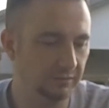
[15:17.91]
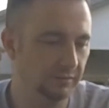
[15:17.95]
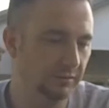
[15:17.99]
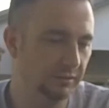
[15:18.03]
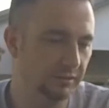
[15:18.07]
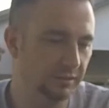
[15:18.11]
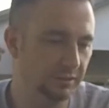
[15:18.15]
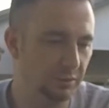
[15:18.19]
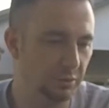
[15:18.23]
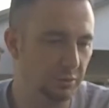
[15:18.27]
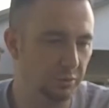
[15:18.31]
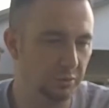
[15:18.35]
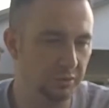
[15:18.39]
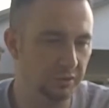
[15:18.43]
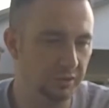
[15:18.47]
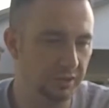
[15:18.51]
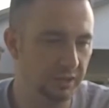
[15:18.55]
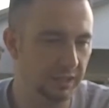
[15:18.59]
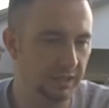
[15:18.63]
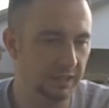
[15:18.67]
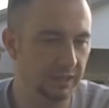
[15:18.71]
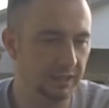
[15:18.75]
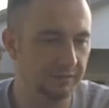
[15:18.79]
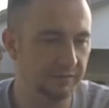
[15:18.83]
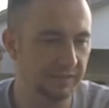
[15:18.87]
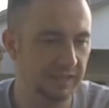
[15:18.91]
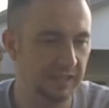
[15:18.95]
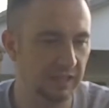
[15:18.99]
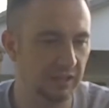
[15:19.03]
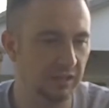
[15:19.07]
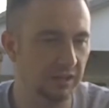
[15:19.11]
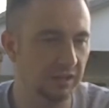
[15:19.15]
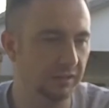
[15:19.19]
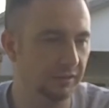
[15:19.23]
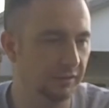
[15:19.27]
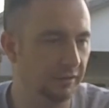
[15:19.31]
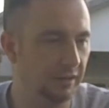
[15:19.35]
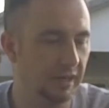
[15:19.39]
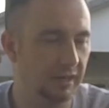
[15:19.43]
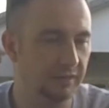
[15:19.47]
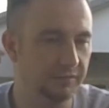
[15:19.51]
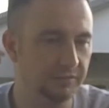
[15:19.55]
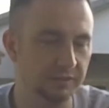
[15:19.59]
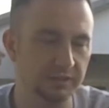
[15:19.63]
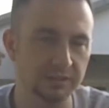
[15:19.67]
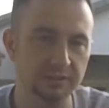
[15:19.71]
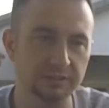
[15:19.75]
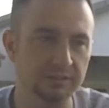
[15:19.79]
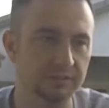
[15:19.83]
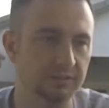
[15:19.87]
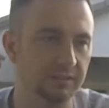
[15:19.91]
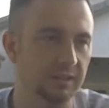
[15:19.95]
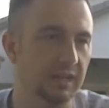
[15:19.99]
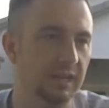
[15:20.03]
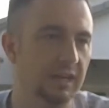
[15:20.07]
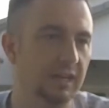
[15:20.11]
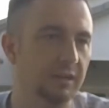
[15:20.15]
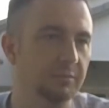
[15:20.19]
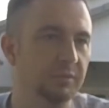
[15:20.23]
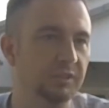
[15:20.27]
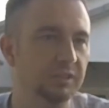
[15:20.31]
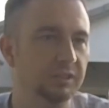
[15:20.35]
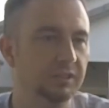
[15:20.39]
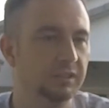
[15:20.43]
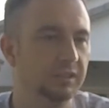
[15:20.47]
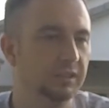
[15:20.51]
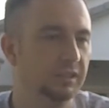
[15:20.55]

It's cool that I have that autograph and it's slabbed.